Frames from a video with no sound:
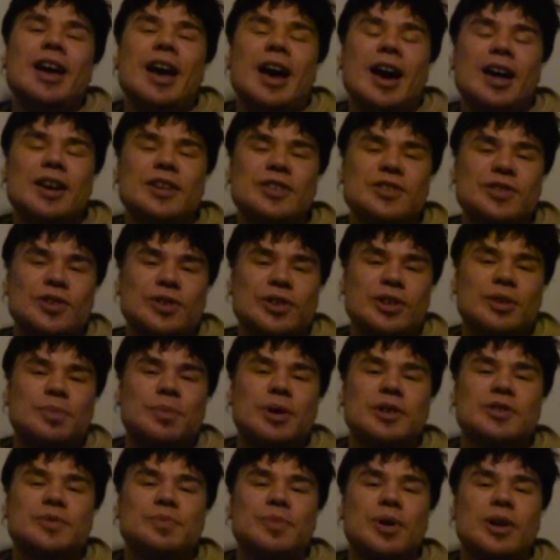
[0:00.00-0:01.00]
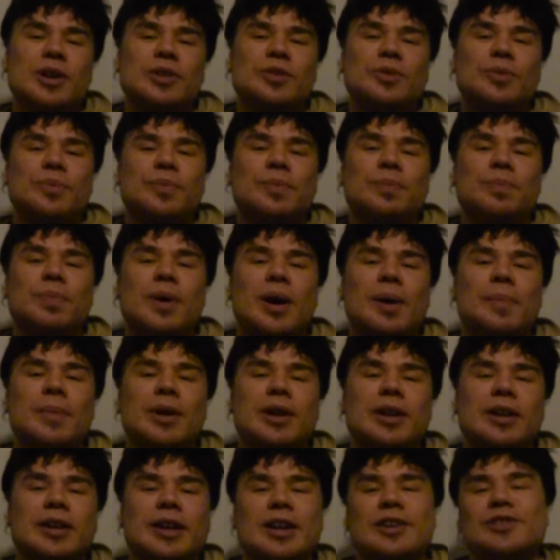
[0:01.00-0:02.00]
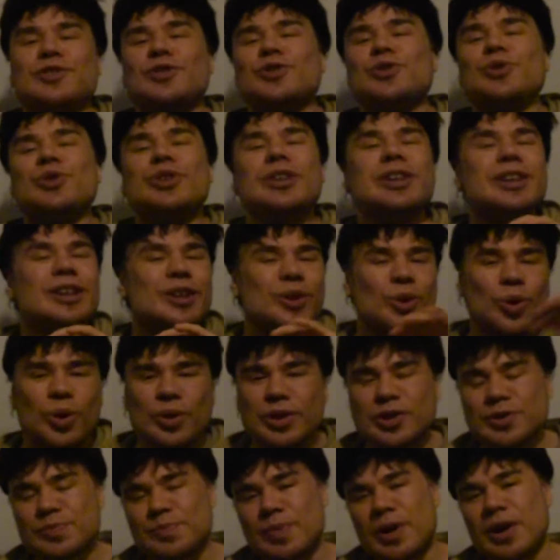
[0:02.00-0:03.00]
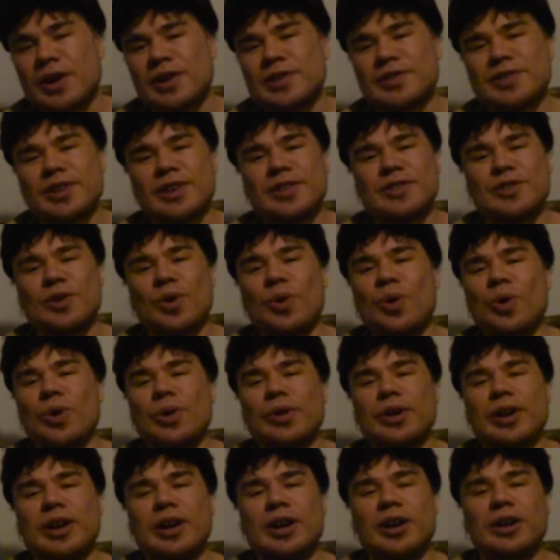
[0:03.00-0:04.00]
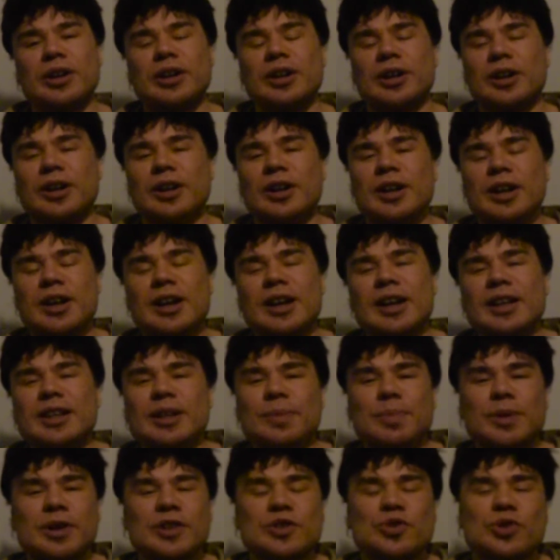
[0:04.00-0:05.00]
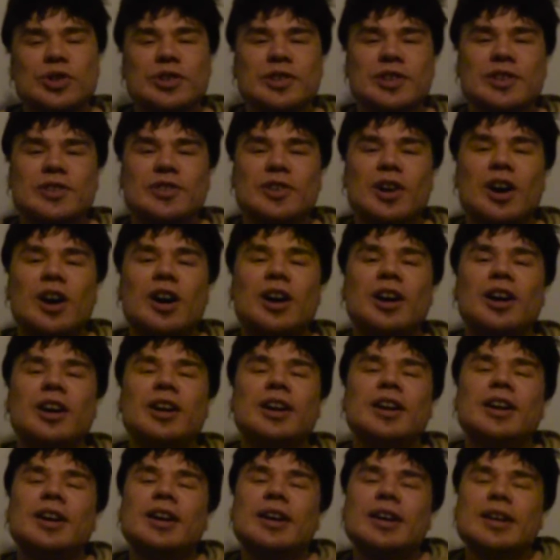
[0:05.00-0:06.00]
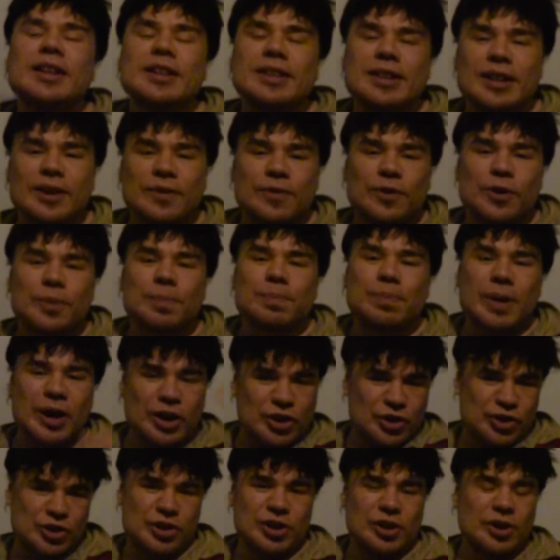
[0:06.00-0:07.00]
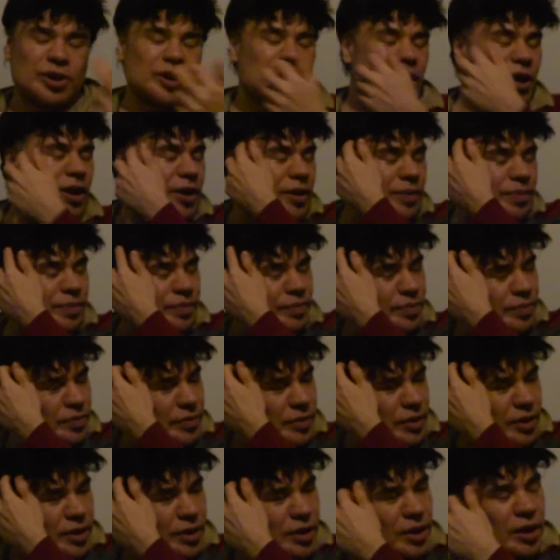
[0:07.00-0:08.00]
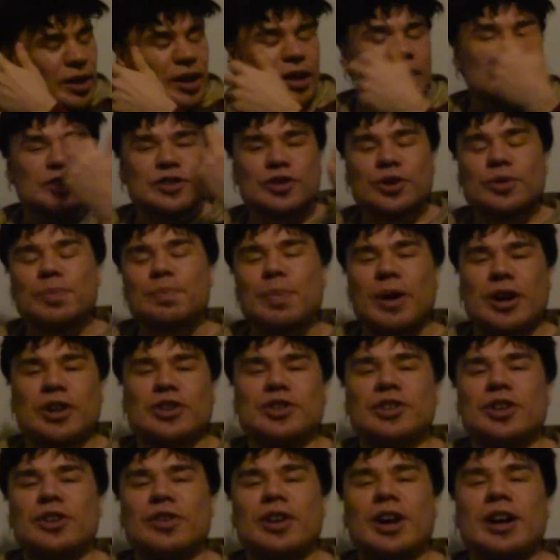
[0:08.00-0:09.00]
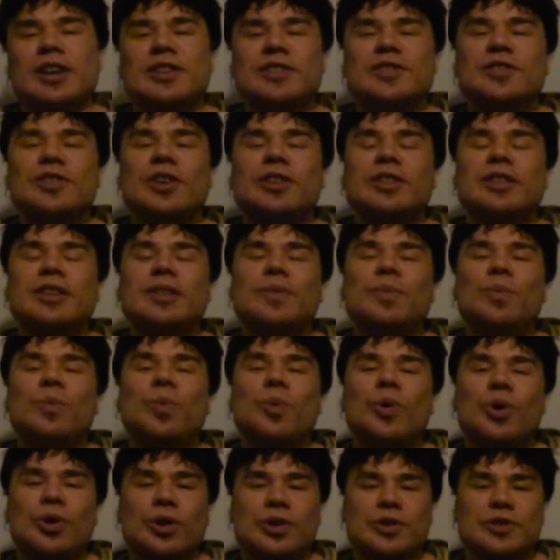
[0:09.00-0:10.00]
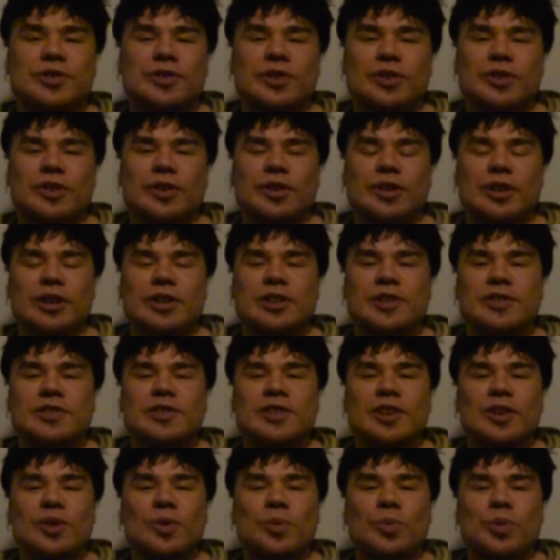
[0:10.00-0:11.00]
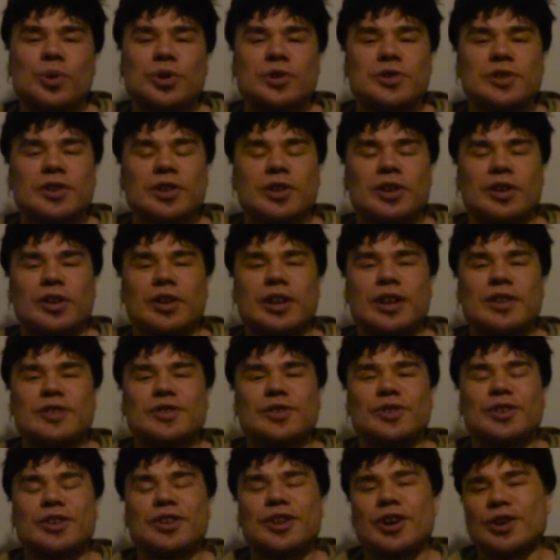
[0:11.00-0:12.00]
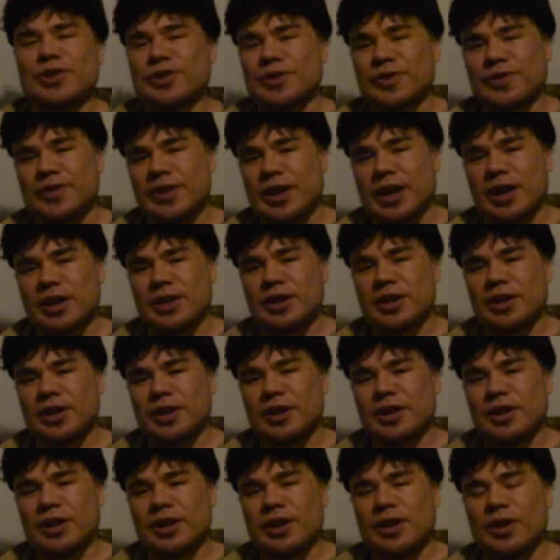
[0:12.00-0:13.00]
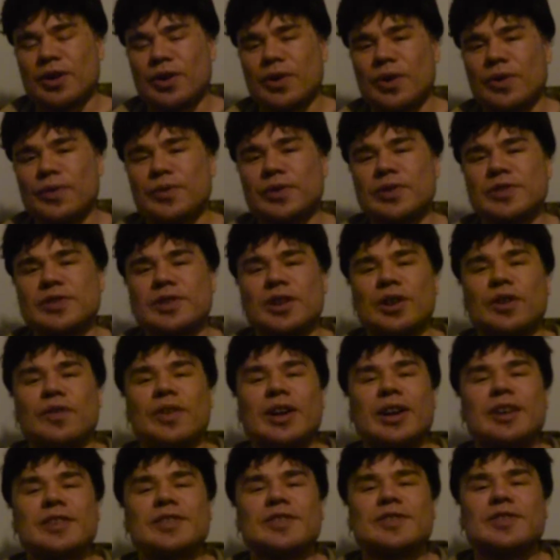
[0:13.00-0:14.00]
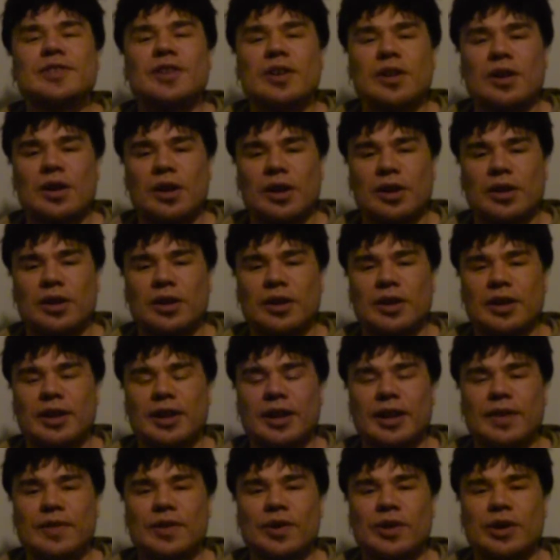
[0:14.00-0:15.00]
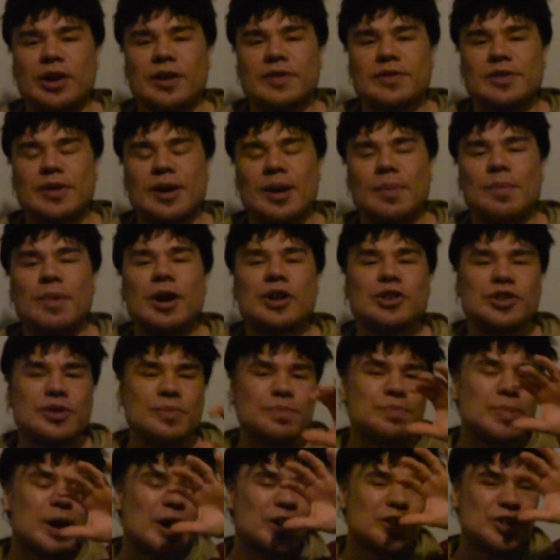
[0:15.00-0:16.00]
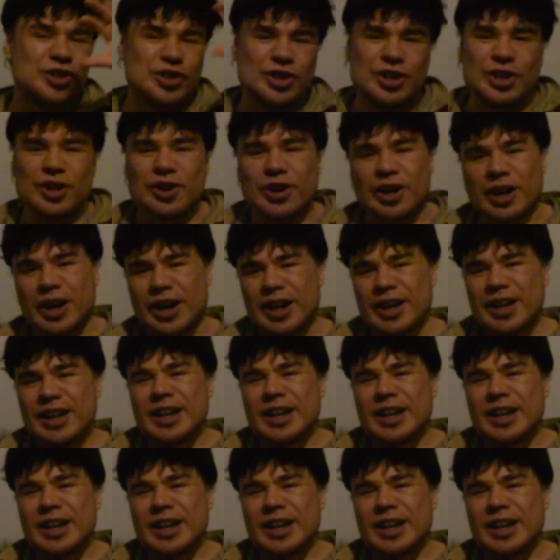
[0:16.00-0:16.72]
And it's not that much money to buy medications to kill all these parasites all together here. The biggest risks are therefore bacteria. So bacteria is not the worst, it is second worst here, okay, so the cause of death here of this kind of external living organism. Imagine bacteria.